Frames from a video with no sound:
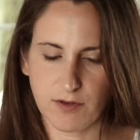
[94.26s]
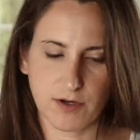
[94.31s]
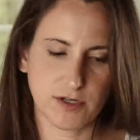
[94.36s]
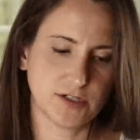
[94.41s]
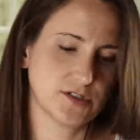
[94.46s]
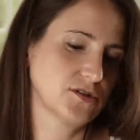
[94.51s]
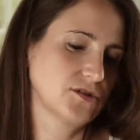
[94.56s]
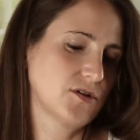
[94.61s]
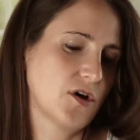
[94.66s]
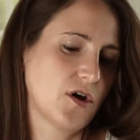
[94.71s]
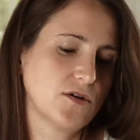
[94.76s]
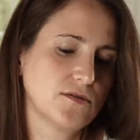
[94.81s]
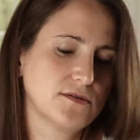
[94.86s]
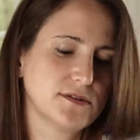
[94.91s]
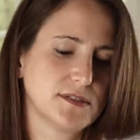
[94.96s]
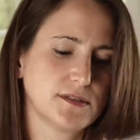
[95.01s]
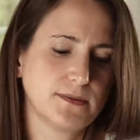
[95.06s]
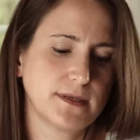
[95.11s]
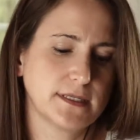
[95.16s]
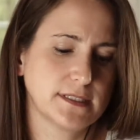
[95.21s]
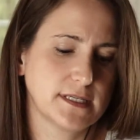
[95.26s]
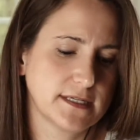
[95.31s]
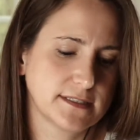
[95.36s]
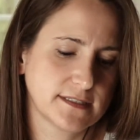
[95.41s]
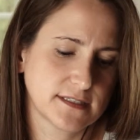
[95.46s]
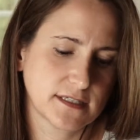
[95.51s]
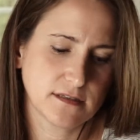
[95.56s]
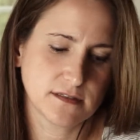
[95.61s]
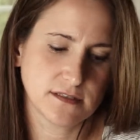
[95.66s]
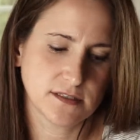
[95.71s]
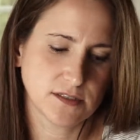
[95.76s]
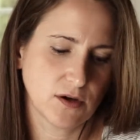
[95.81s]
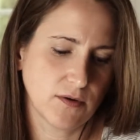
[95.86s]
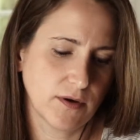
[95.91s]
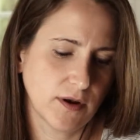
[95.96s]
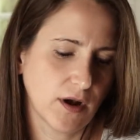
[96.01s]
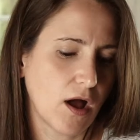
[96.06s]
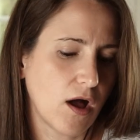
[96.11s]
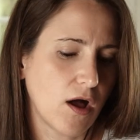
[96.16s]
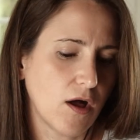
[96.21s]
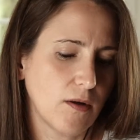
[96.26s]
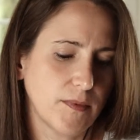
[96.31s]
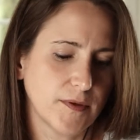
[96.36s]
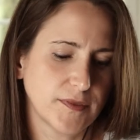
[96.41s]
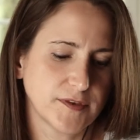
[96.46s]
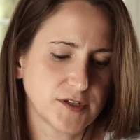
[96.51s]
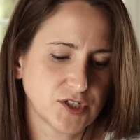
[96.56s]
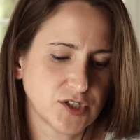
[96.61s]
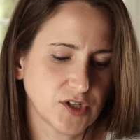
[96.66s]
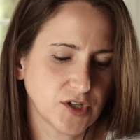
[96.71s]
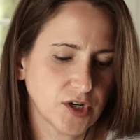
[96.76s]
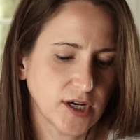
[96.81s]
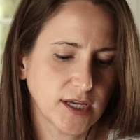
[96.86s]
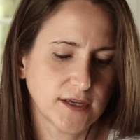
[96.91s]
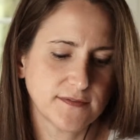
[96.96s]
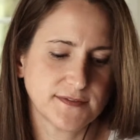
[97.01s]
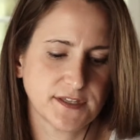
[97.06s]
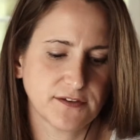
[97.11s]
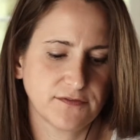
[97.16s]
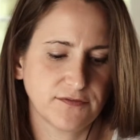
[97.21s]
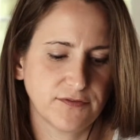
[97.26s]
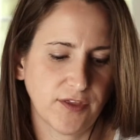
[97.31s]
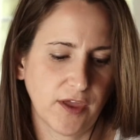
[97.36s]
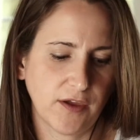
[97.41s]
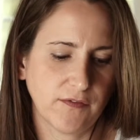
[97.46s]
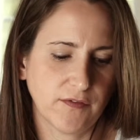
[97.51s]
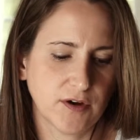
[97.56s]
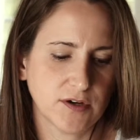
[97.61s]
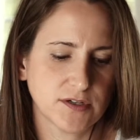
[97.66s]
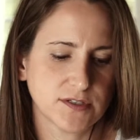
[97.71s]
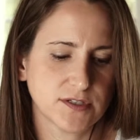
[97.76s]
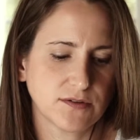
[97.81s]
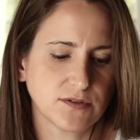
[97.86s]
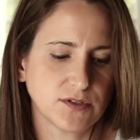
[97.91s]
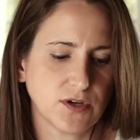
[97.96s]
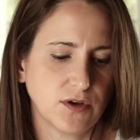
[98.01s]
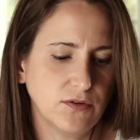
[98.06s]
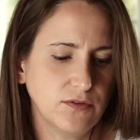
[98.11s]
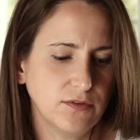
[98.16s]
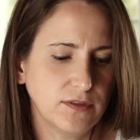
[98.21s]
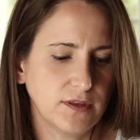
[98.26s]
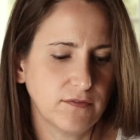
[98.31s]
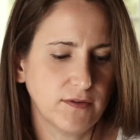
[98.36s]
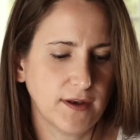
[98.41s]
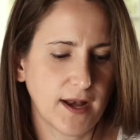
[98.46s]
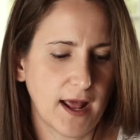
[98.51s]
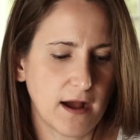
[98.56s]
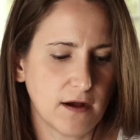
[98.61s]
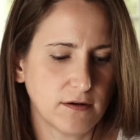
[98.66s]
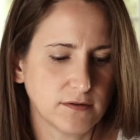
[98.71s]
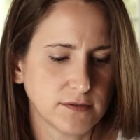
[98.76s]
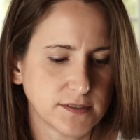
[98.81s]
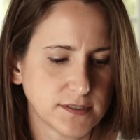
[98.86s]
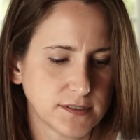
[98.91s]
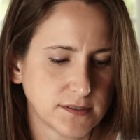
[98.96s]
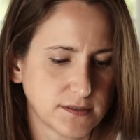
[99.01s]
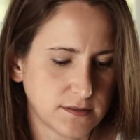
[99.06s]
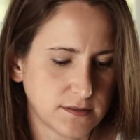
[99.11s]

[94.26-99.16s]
there's no sweet taste to this dough at all, but the sugar gives it flavor, so don't leave it out.